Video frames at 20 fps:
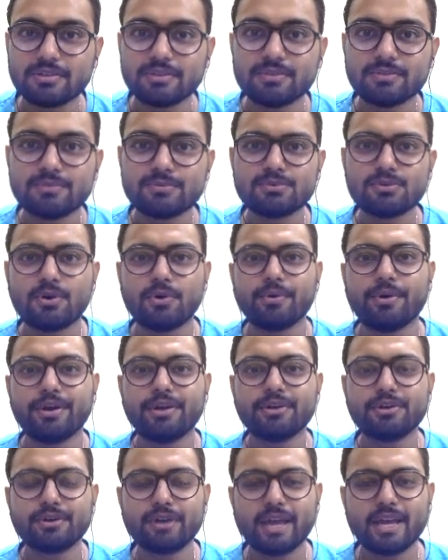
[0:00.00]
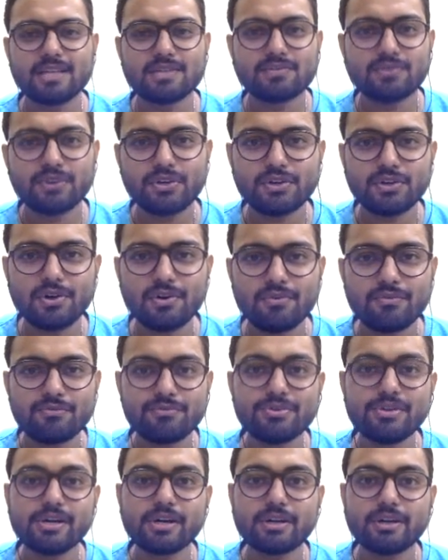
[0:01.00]
So in today's video,
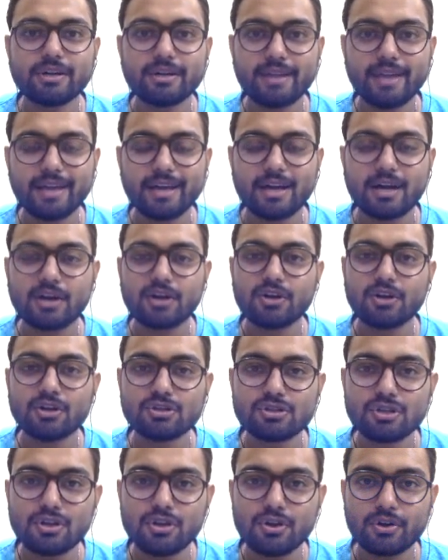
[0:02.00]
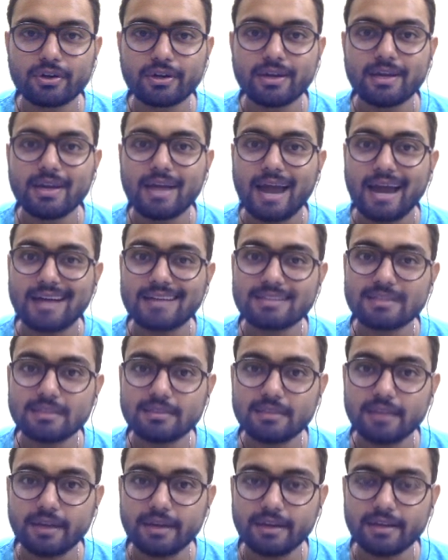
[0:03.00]
we are going to take a closer look at
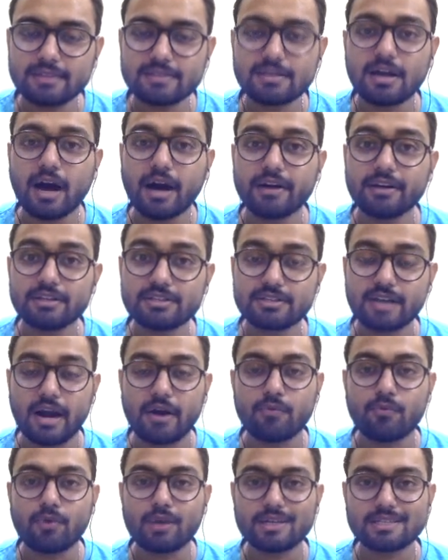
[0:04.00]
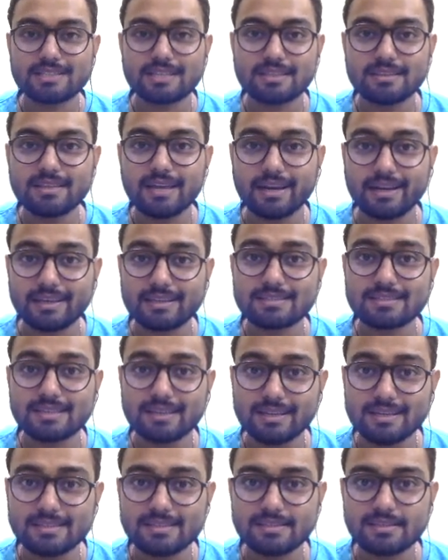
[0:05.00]
Synthetix, understand what Synthetix
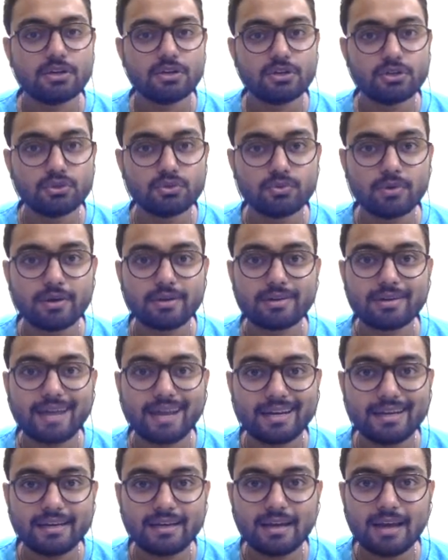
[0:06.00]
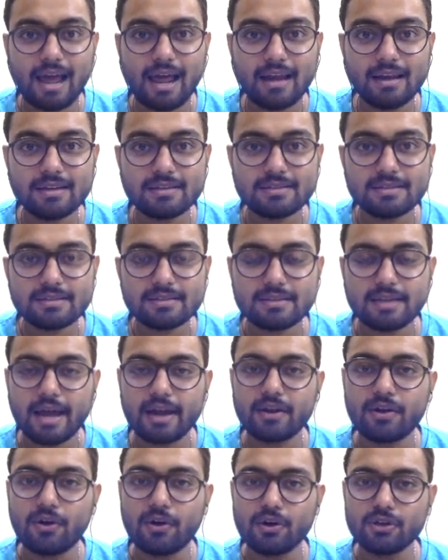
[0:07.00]
is, do a technical analysis,
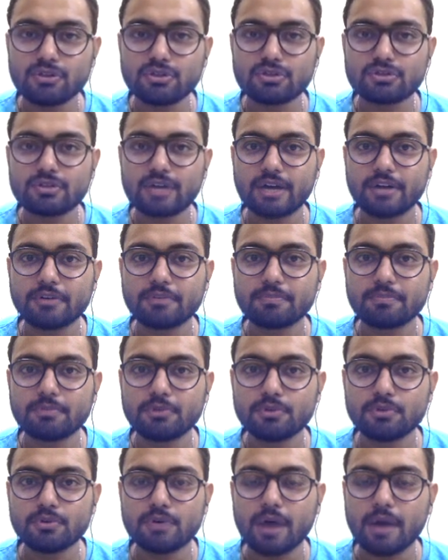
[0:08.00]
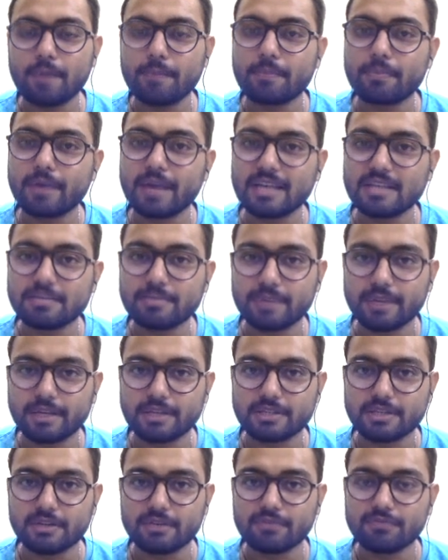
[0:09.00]
and also try to do a price
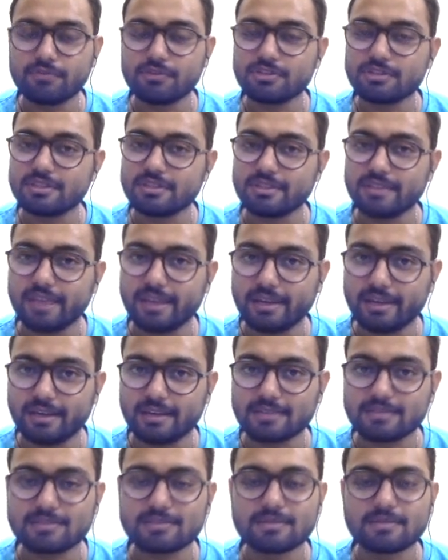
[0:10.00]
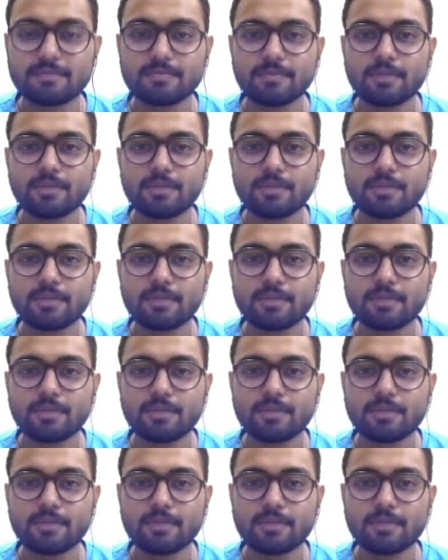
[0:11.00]
prediction for Synthetix.